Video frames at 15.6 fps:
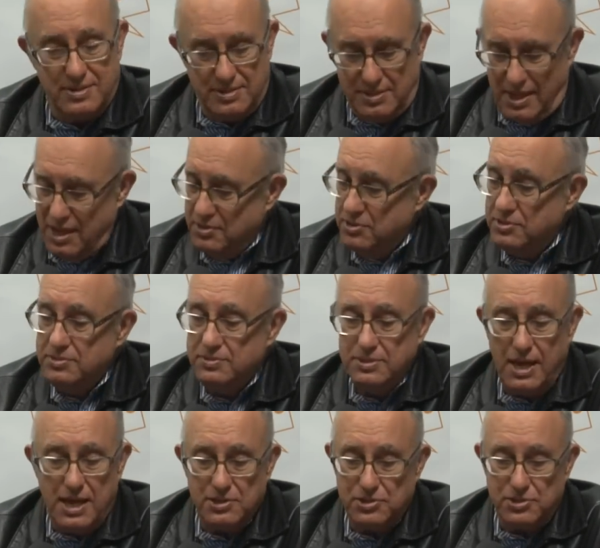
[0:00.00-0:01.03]
tenure?
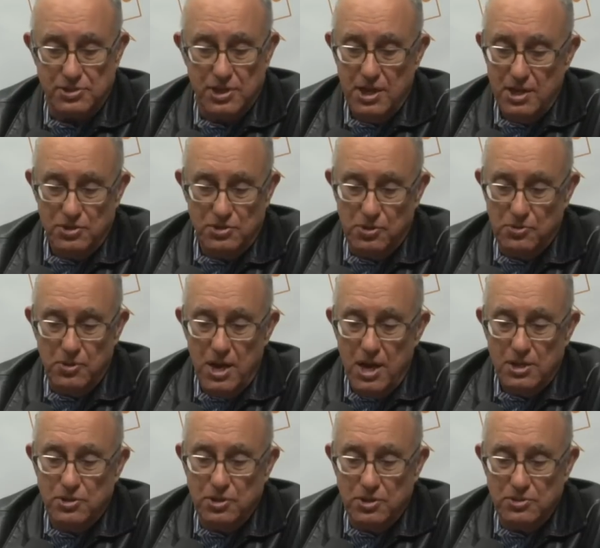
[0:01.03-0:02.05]
Yes. Mm. Do,
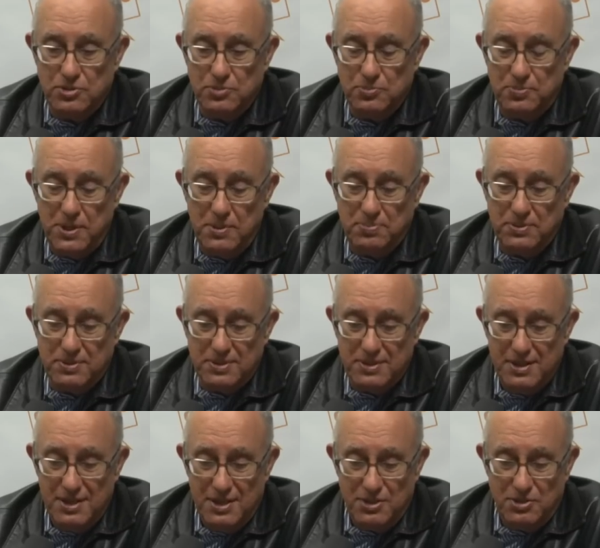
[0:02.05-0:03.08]
do, do
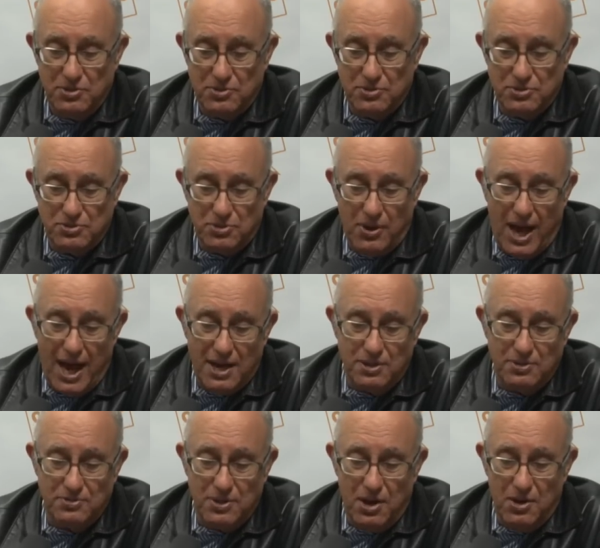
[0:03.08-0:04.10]
people you know? So how do
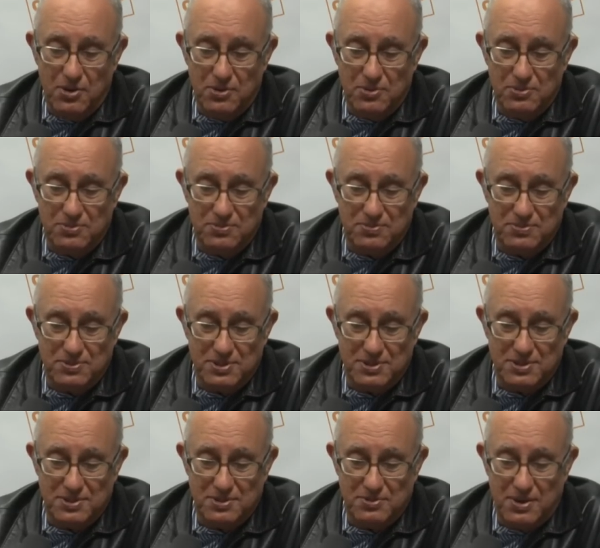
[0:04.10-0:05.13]
you know? The,
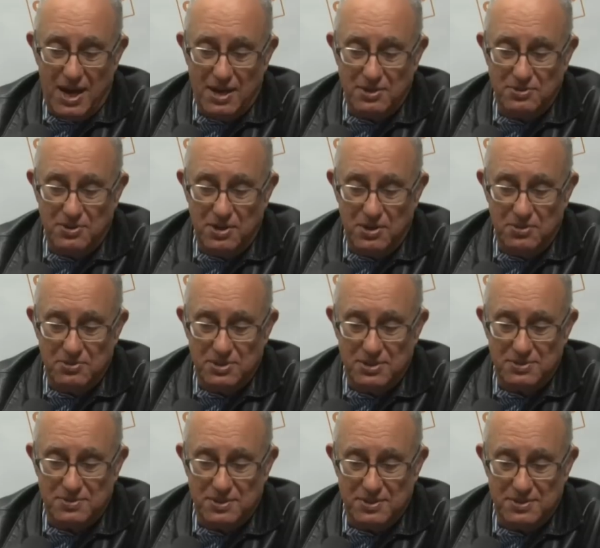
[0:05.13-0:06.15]
you know how do you know
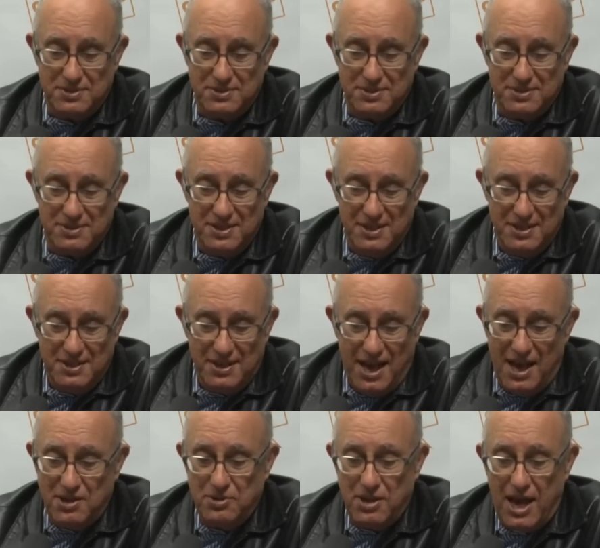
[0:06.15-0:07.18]
that the, the
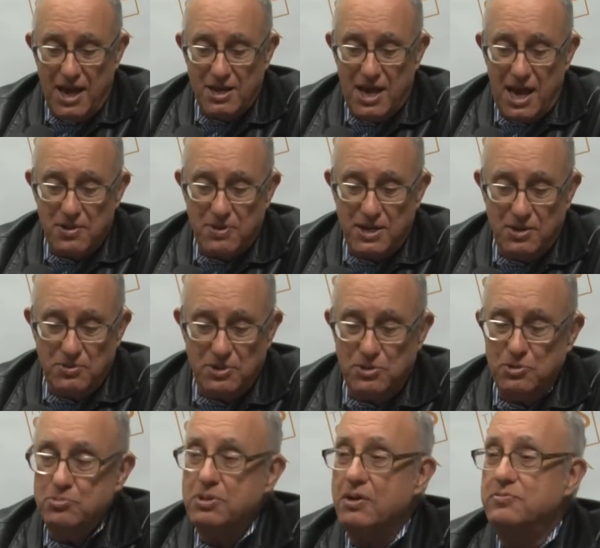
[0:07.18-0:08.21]
how do you, how, how do I know that
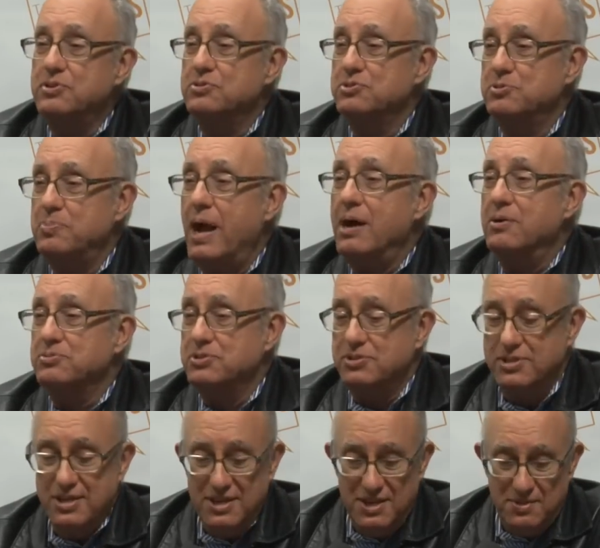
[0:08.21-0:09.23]
you love your
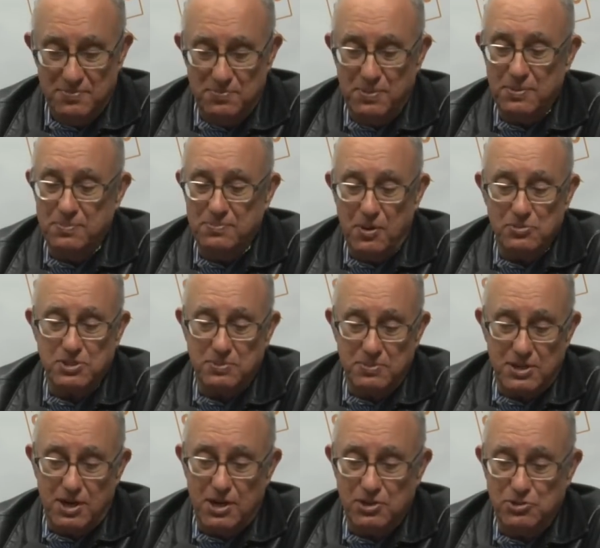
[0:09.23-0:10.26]
spouse? Yeah. But mostly
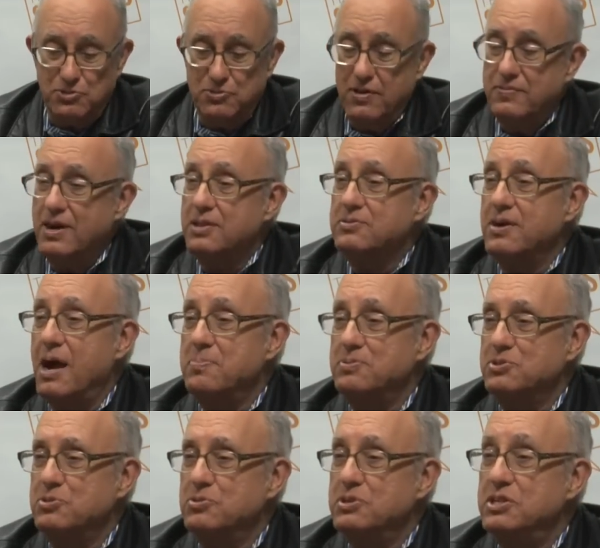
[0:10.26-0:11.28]
because you have other
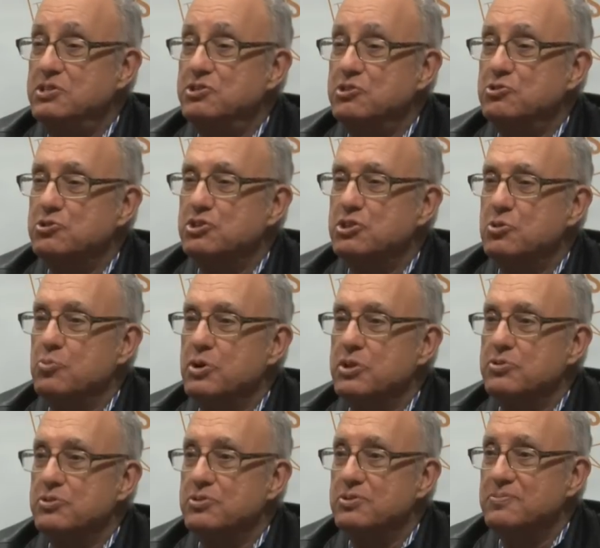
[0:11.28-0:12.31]
opportunities and you're still with
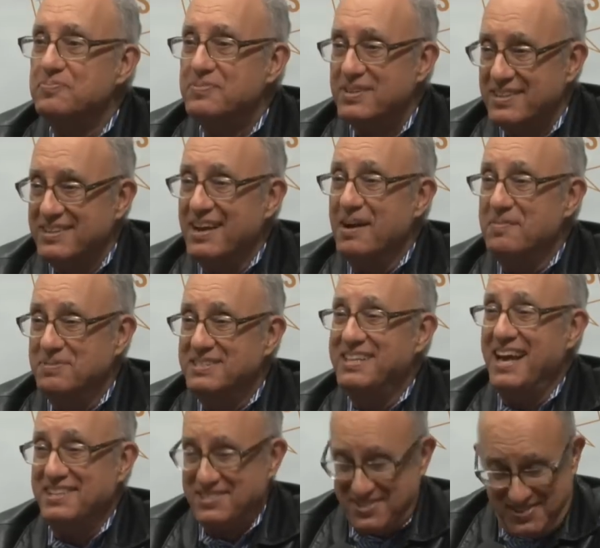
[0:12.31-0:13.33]
her. Yeah. I mean
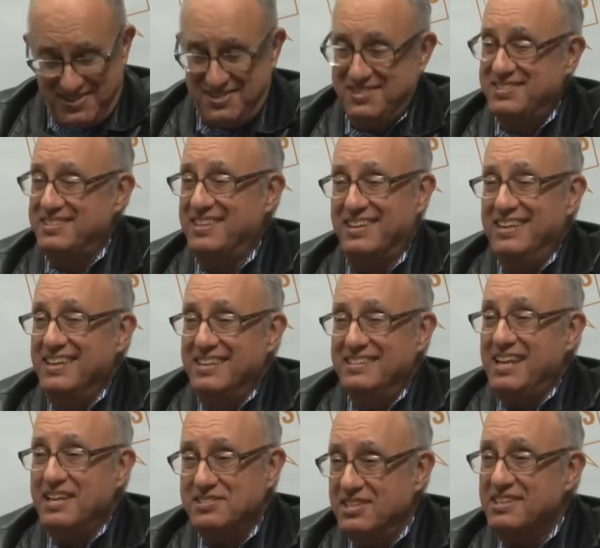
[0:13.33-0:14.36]
that's
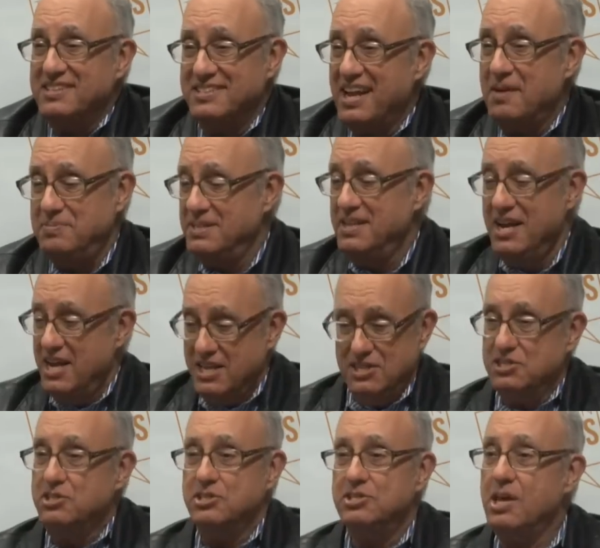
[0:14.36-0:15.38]
that's yeah. it. I mean
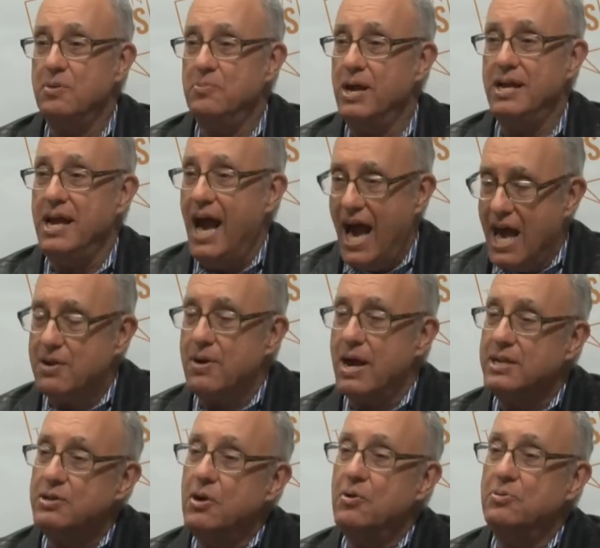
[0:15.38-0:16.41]
it's the same way. How do I
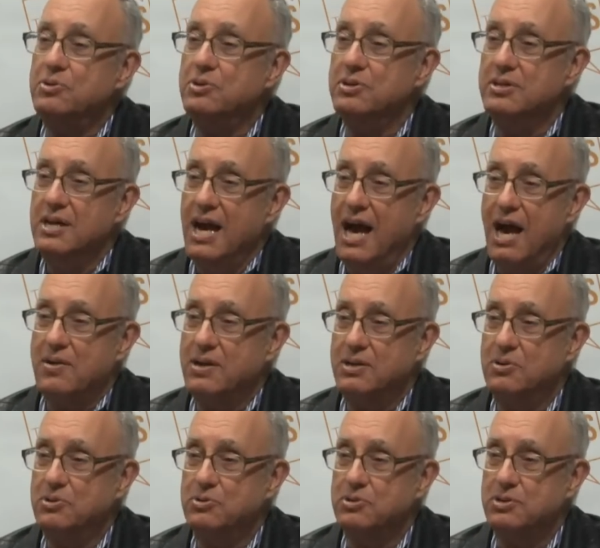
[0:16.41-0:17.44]
know you? How do I
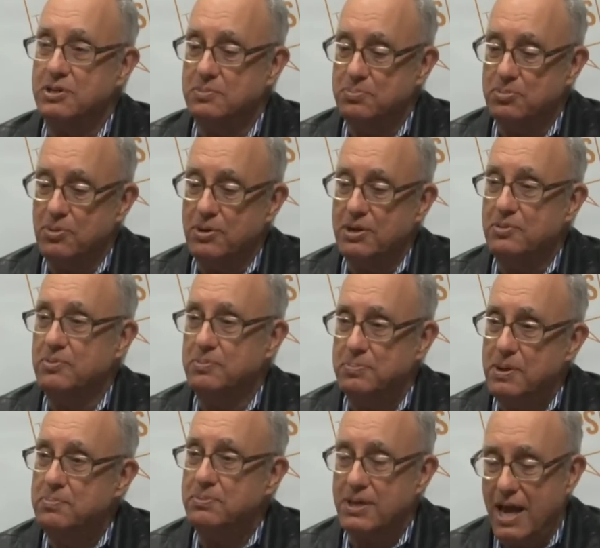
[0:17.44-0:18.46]
know you're a good employer when
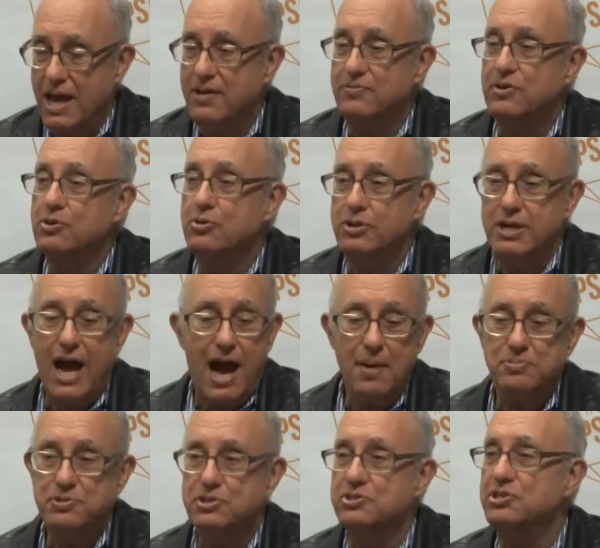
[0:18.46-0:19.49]
people have good
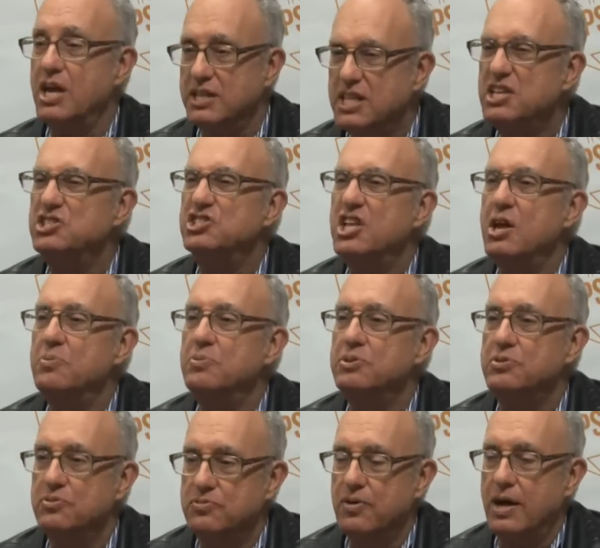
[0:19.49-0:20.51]
options and they stay with
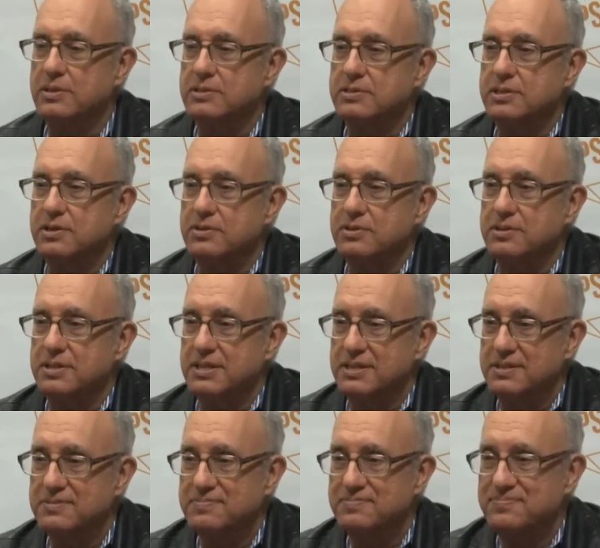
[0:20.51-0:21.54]
you voluntarily?
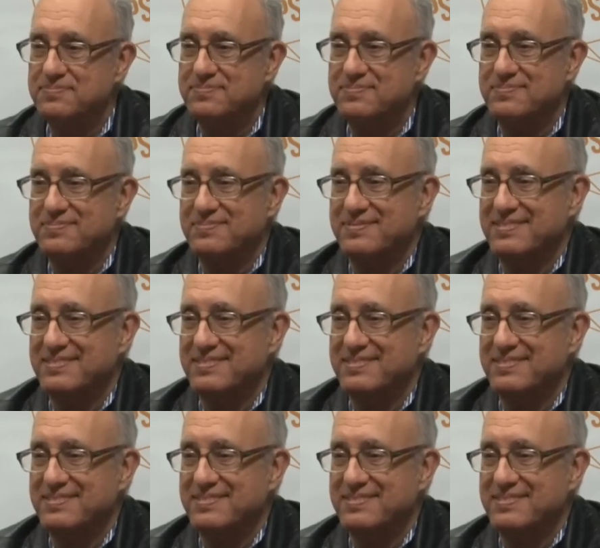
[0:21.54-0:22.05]
It is in this